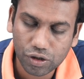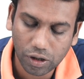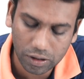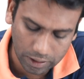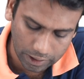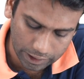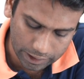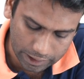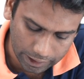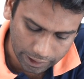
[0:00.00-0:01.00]
short
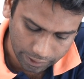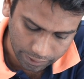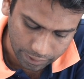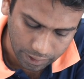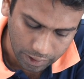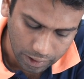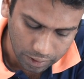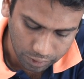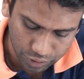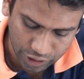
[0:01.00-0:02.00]
circuit current.
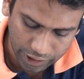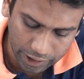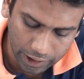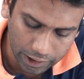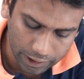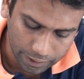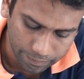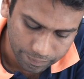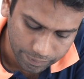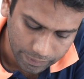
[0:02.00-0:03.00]
So, generally
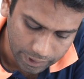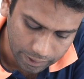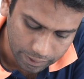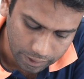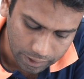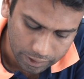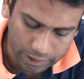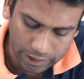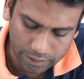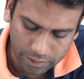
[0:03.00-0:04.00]

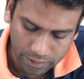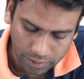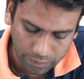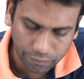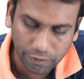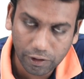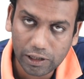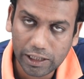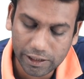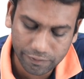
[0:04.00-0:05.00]
this
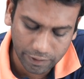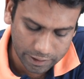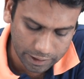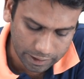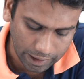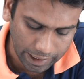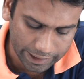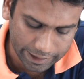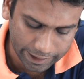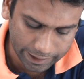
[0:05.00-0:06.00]
voltage versus
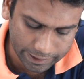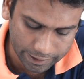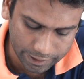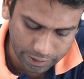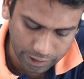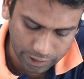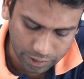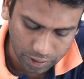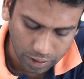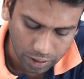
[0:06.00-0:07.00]
I
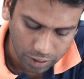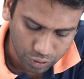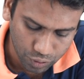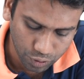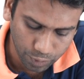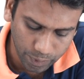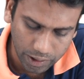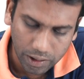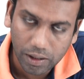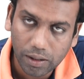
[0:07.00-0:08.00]
characteristics should
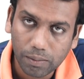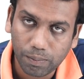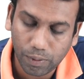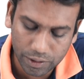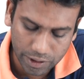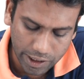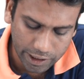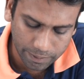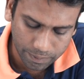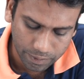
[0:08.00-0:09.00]
be
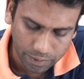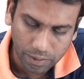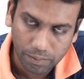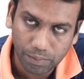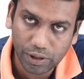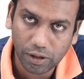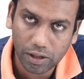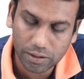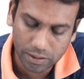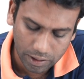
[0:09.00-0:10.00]
positive
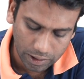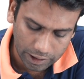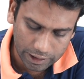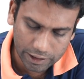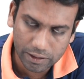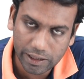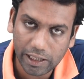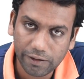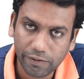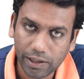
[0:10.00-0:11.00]
because it is
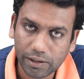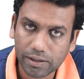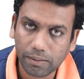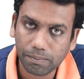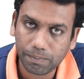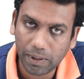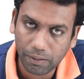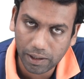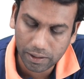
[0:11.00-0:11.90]
delivering some power.